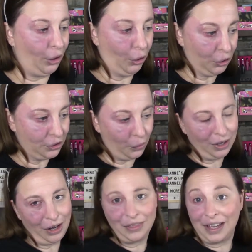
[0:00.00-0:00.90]
looks and
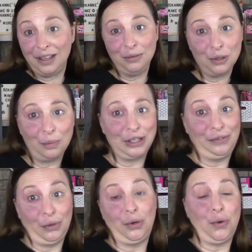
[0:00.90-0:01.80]
whatnot, thank you so much
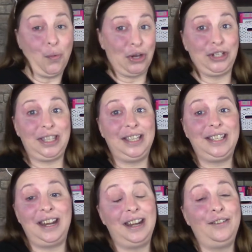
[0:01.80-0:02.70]
for watching this.
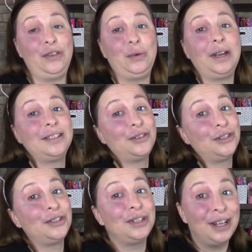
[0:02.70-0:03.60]
And if you guys are
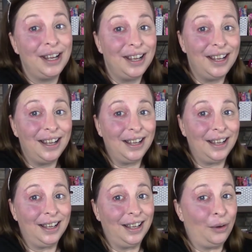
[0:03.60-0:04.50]
just
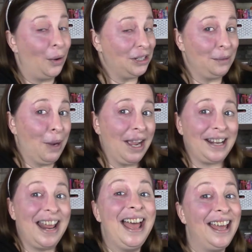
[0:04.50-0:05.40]
watching
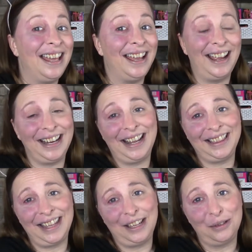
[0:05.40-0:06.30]
mine,
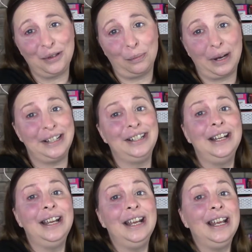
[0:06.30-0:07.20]
again, thank you so much.
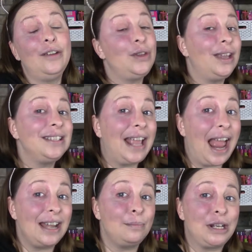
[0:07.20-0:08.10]
If you guys
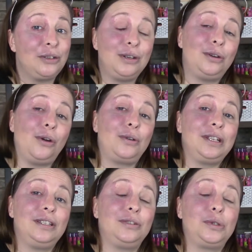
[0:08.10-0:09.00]
can, make sure you're
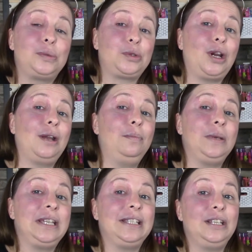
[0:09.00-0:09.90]
already subscribed,
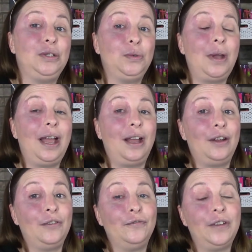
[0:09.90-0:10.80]
because I do
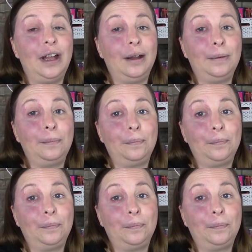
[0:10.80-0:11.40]
have I